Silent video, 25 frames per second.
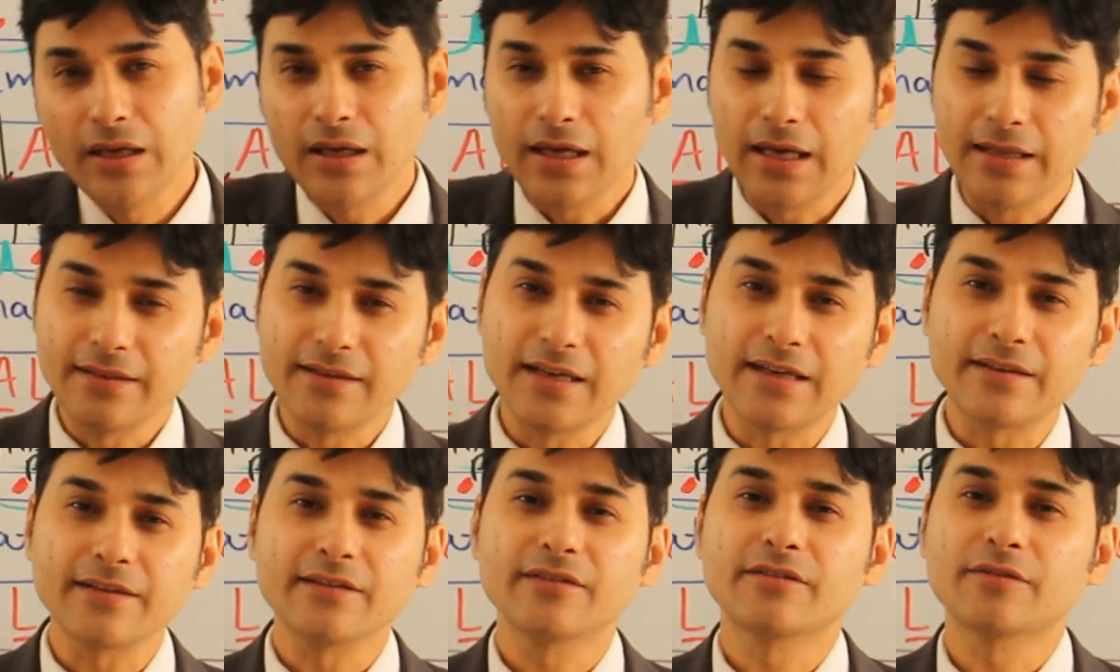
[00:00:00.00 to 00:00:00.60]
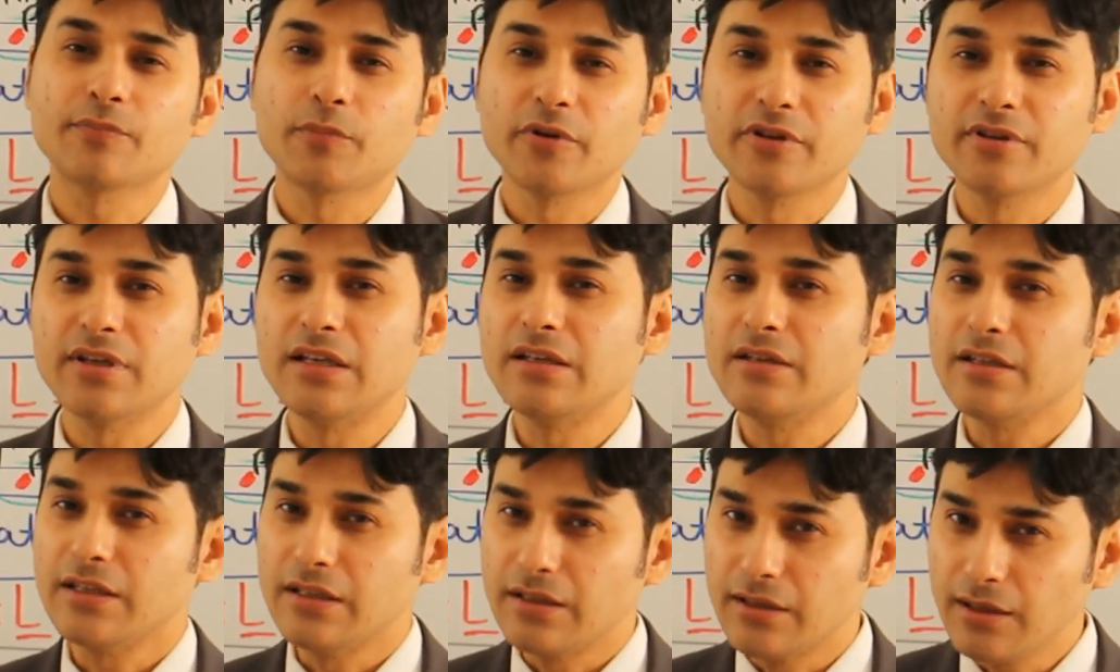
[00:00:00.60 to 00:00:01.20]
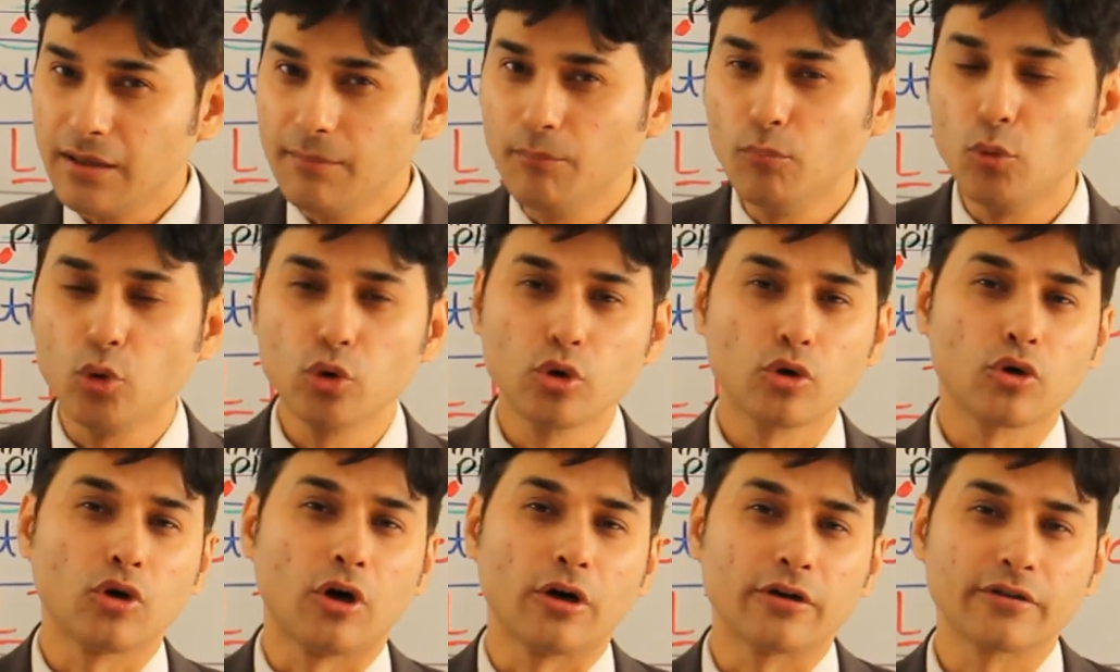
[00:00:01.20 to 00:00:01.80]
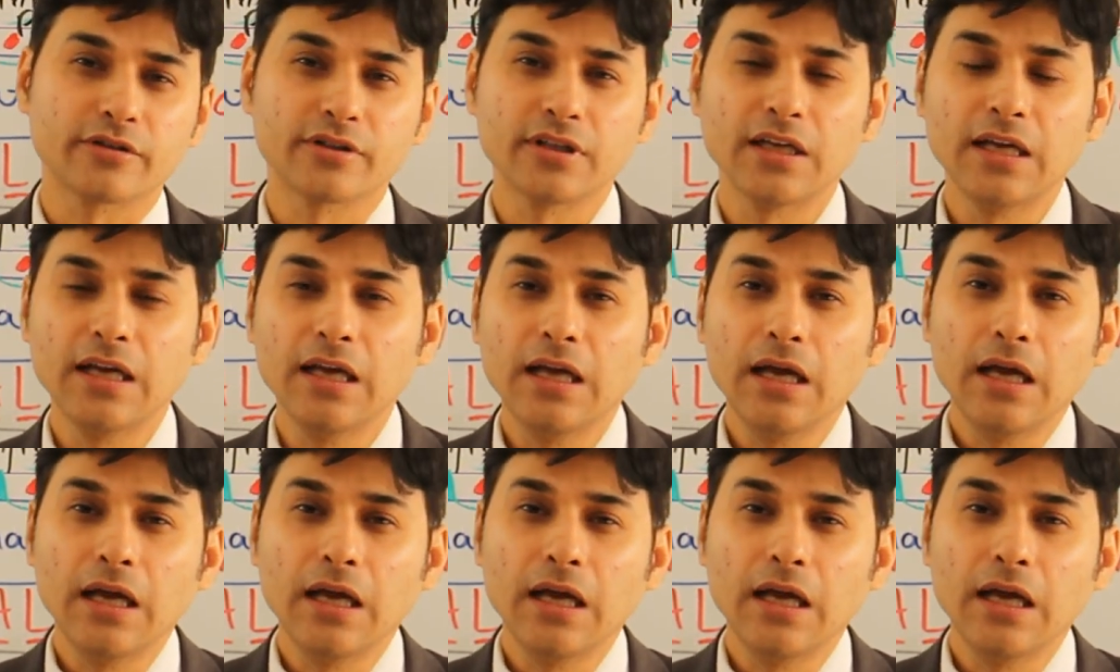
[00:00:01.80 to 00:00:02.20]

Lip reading: and that is present in the monocots.